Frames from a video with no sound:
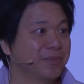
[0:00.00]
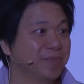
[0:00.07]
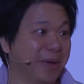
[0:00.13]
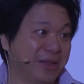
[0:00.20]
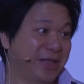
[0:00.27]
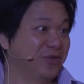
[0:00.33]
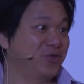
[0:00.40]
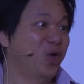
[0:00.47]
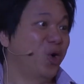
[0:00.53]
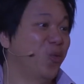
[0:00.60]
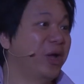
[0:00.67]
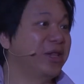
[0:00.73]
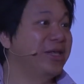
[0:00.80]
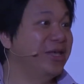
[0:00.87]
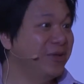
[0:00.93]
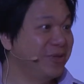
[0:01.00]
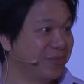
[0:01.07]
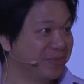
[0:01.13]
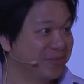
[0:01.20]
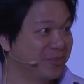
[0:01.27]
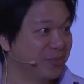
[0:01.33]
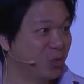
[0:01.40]
But that's not what he
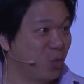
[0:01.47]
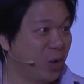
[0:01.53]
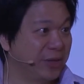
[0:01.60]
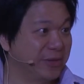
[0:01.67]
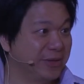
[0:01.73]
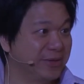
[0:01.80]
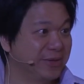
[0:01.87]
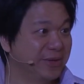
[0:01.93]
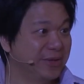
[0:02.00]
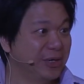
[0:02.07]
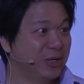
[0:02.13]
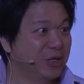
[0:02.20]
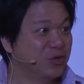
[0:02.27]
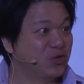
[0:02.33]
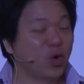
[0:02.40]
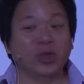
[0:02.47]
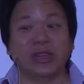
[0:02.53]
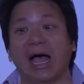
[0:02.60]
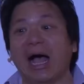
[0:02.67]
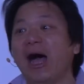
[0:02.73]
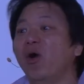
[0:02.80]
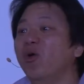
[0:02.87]
wanted. So
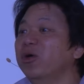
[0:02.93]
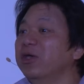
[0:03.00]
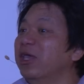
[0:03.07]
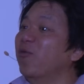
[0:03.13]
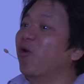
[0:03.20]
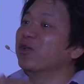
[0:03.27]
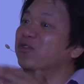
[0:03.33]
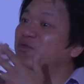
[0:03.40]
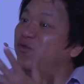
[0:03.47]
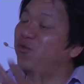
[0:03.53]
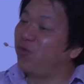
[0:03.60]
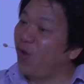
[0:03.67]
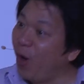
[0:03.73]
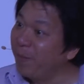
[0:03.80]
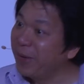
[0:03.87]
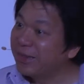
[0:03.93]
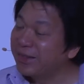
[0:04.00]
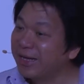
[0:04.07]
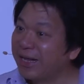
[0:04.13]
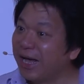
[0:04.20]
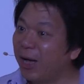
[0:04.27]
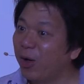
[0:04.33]
now he was
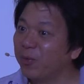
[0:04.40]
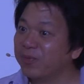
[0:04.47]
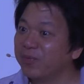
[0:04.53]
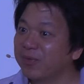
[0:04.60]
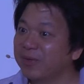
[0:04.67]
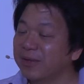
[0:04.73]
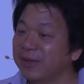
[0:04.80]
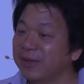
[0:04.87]
vomited out